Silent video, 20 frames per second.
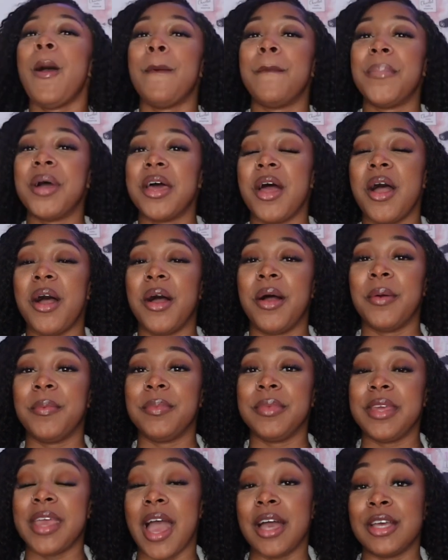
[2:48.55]

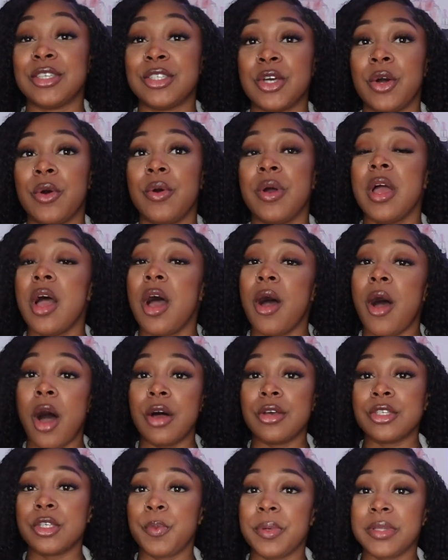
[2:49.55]
But yeah, so
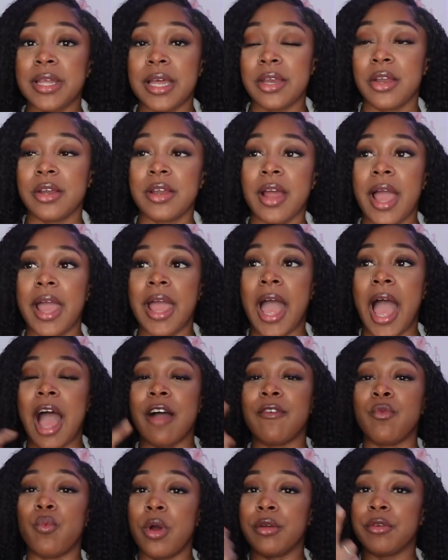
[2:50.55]
also put that in your diet.
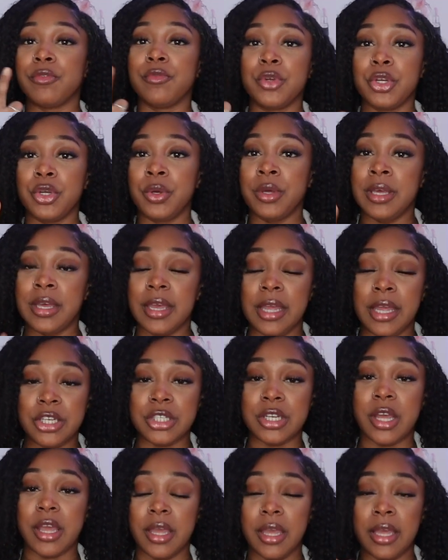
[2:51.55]
Have one fruit you
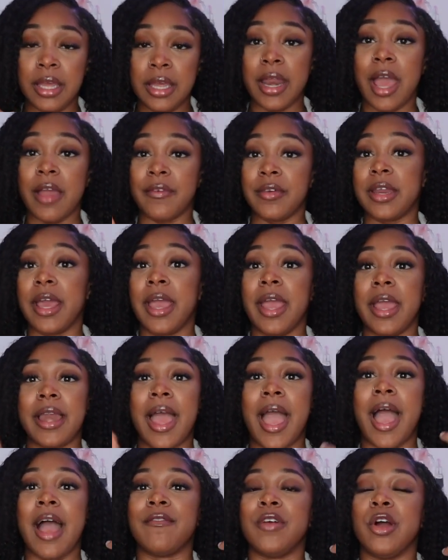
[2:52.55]
eat every day and
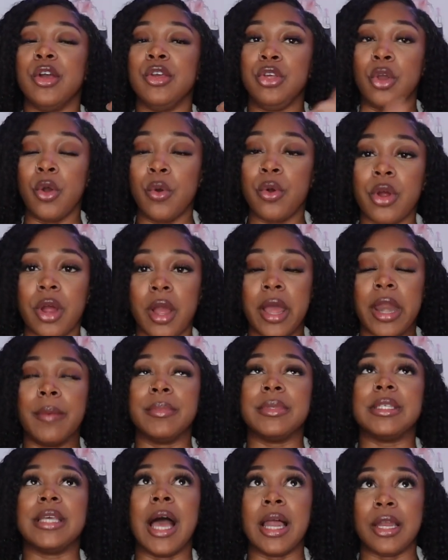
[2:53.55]
have a yogurt, and
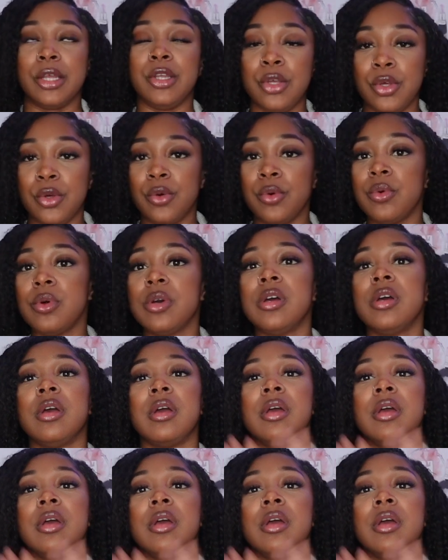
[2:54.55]
I'm telling you,